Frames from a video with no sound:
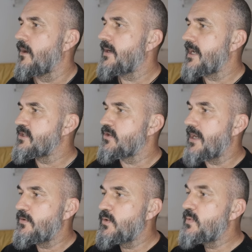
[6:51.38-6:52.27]
Okay, so
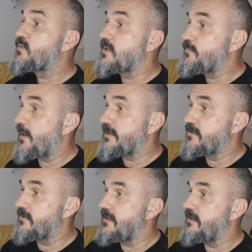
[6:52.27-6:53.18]
now do we switch back
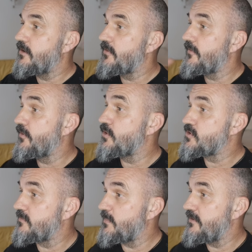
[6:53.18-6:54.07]
to the other
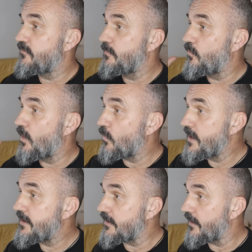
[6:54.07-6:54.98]
version of me from 1
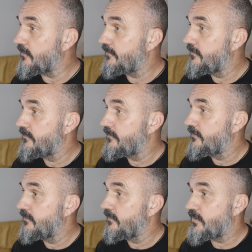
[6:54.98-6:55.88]
week ago?
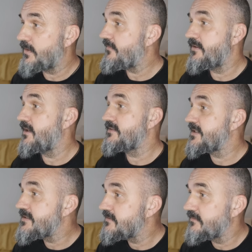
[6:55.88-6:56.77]
They'll never
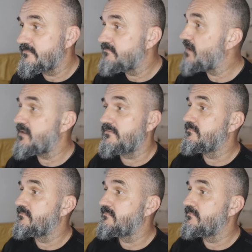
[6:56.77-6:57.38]
notice, no?